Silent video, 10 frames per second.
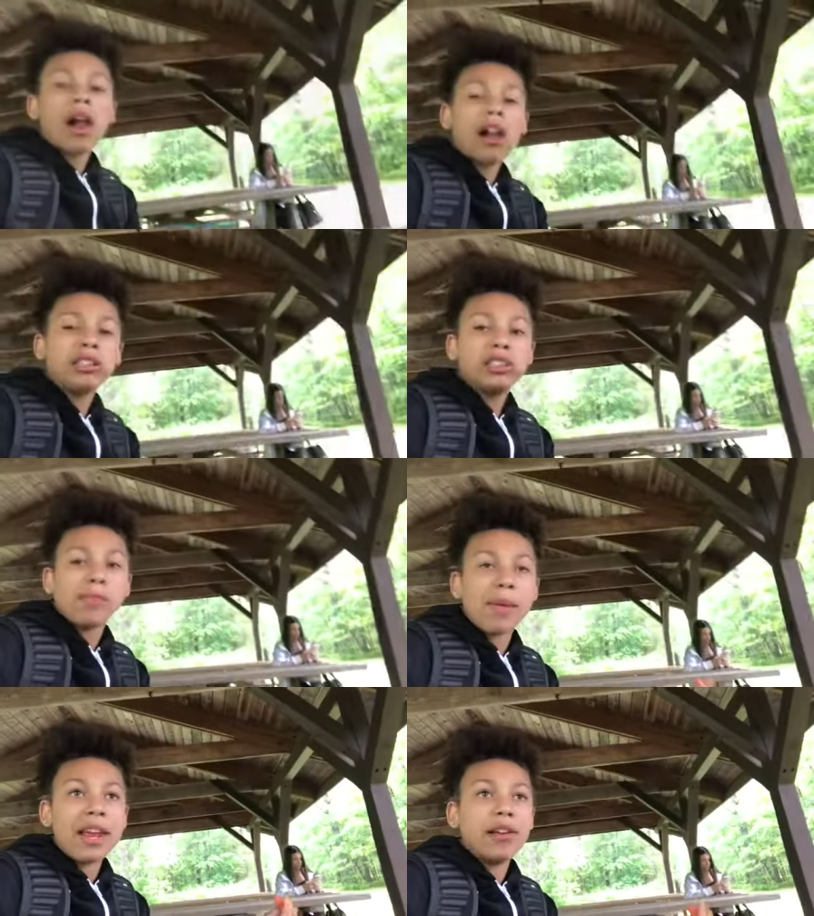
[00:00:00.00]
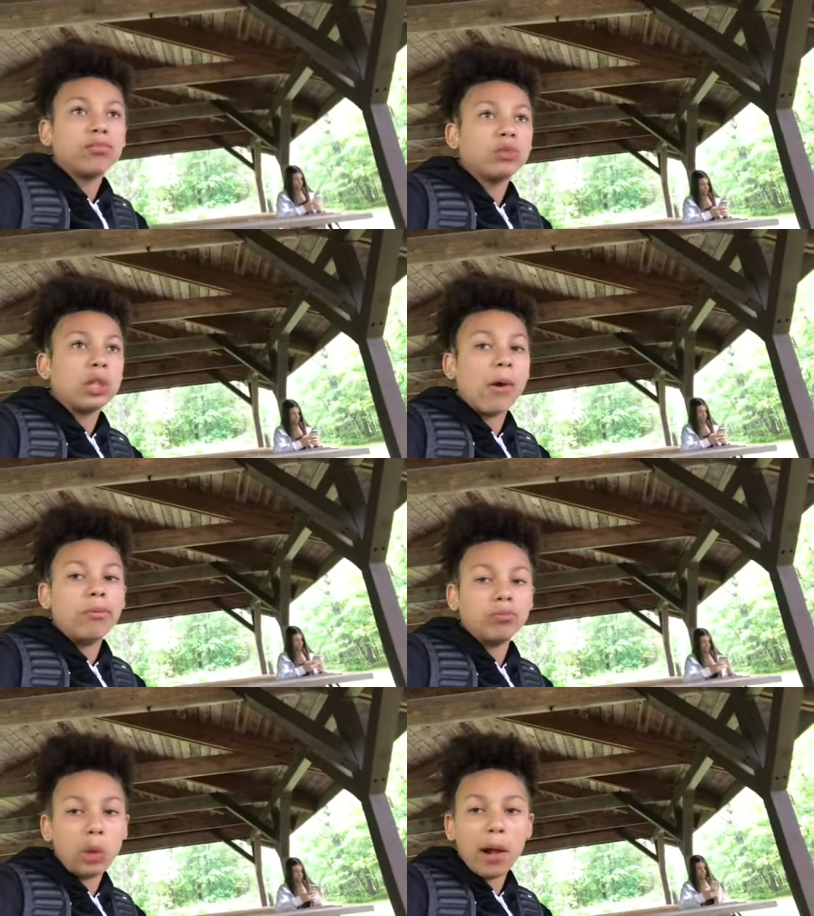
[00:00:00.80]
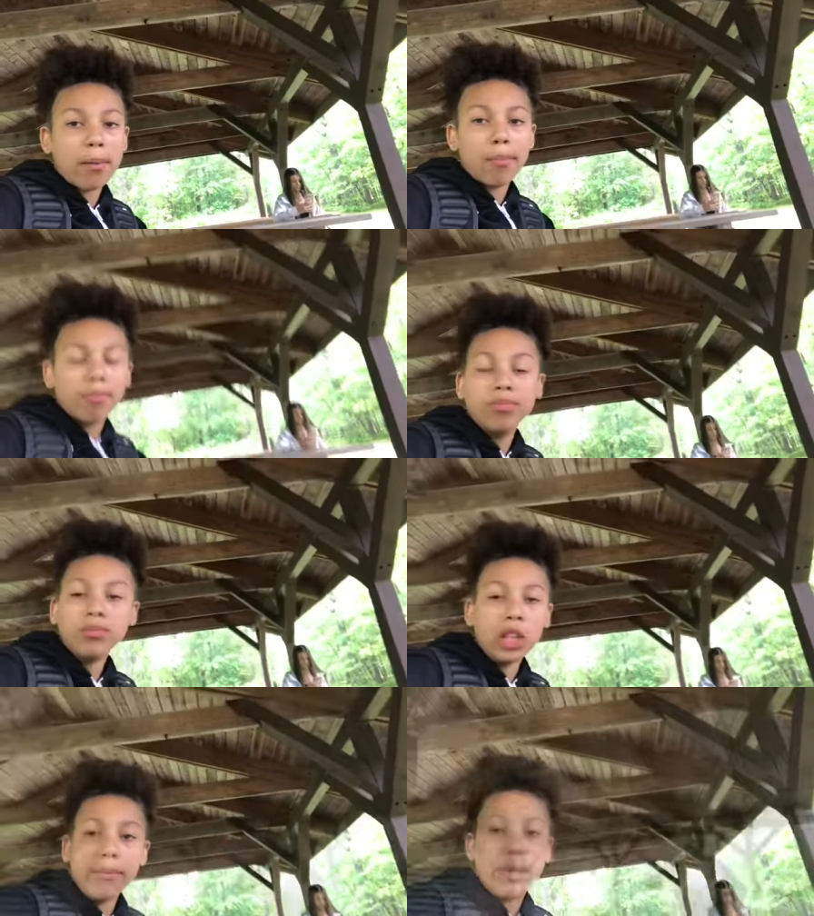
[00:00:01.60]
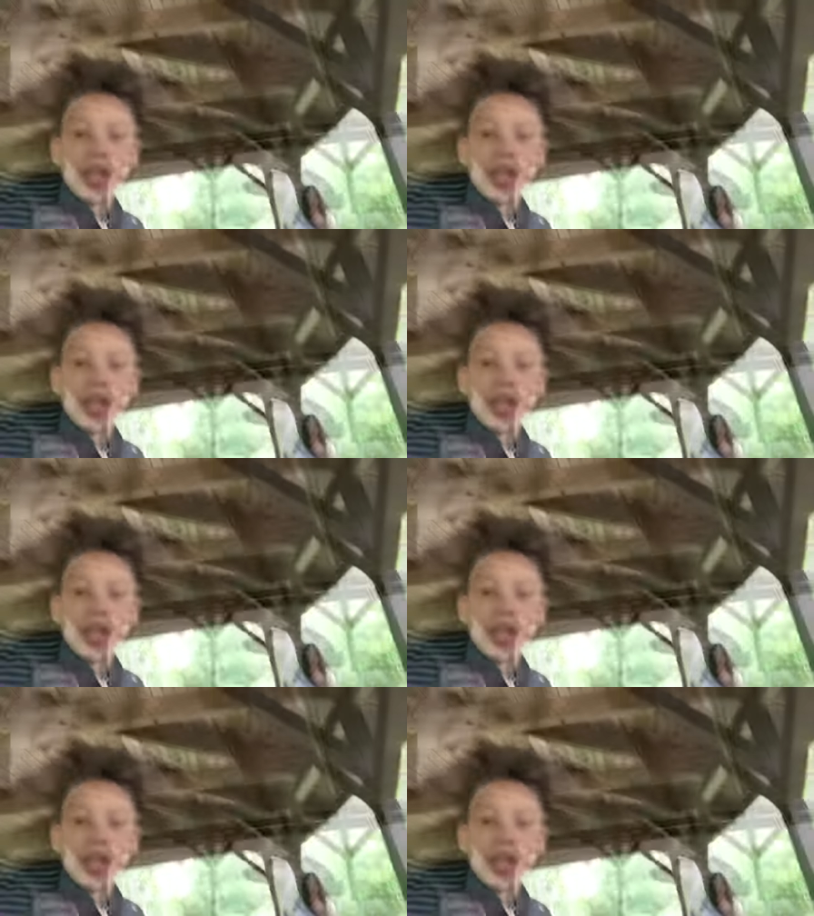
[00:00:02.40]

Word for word: I need a pee, so like leave me